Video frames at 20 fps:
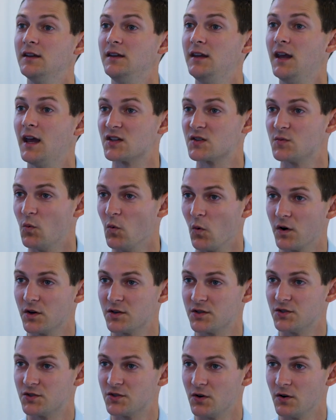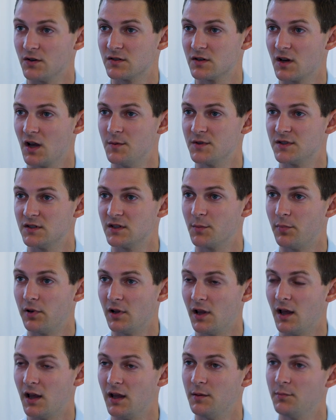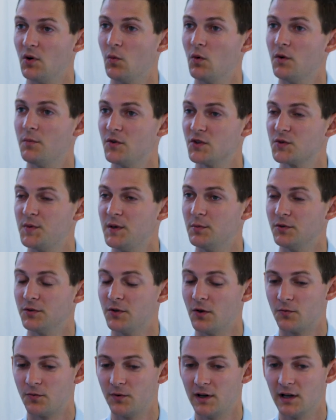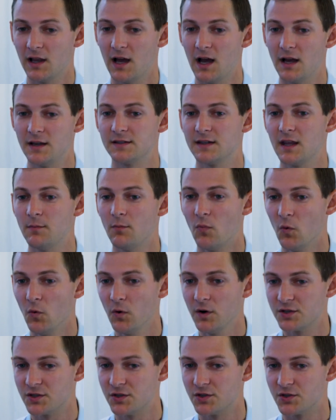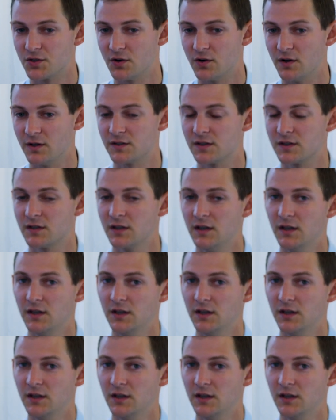yes, mortgage insurance comes into play. But what most people don't realize is that mortgage insurance,